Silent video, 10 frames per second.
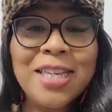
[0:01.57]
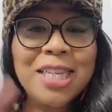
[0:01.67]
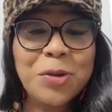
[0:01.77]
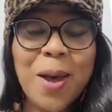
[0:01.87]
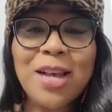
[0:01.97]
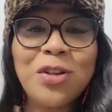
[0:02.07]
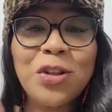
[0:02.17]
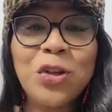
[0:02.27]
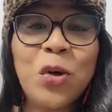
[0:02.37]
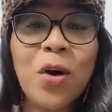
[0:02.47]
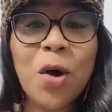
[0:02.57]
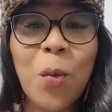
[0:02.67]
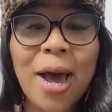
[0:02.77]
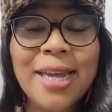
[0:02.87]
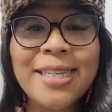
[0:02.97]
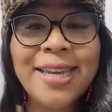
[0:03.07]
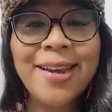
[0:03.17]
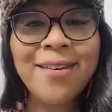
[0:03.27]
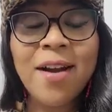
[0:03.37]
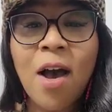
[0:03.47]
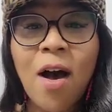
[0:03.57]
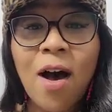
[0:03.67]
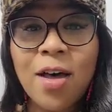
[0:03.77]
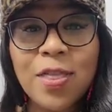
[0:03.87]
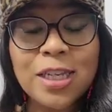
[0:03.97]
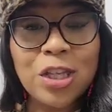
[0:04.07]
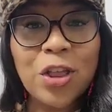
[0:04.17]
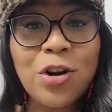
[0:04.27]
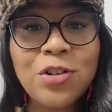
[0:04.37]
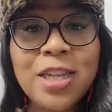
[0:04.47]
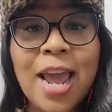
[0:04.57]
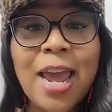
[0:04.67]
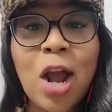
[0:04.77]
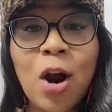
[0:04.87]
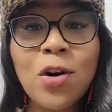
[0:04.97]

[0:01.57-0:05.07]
This is Pastor Latoya White here on this Thursday.